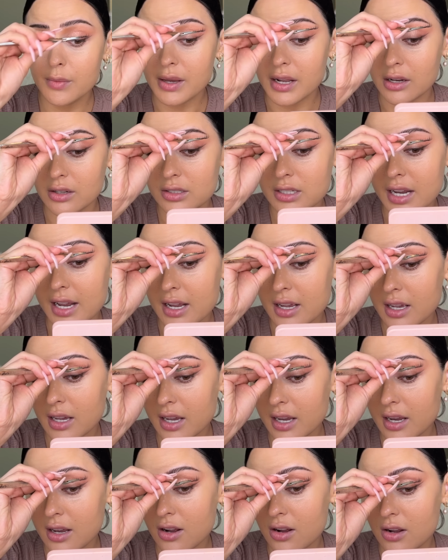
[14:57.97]
So I'll take
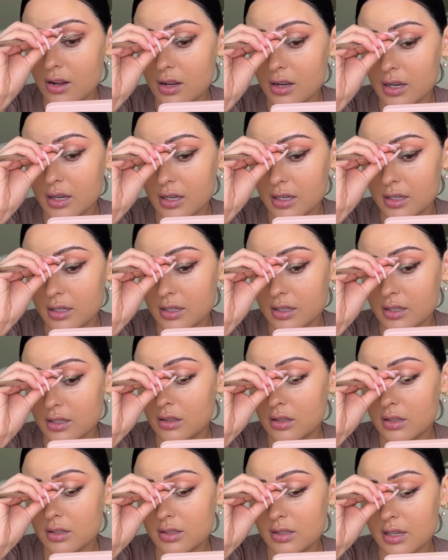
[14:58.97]
it on
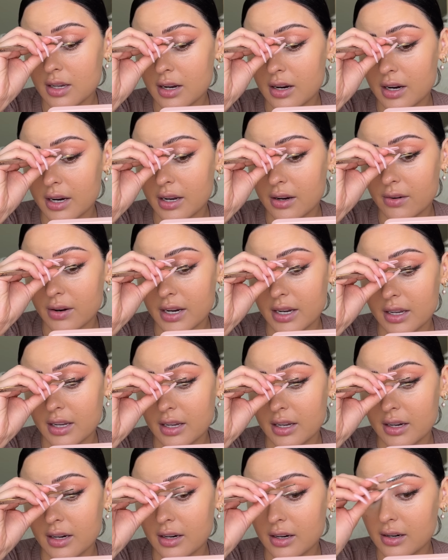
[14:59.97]
this area right
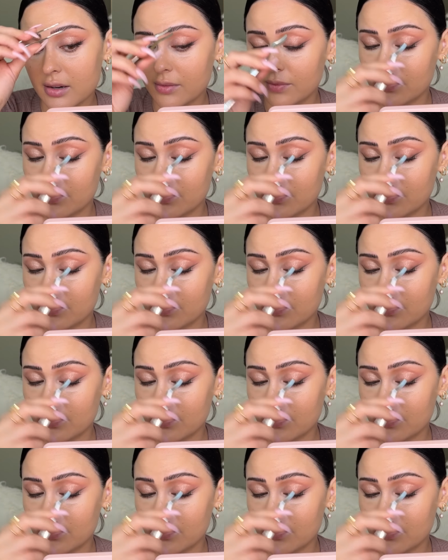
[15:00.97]
here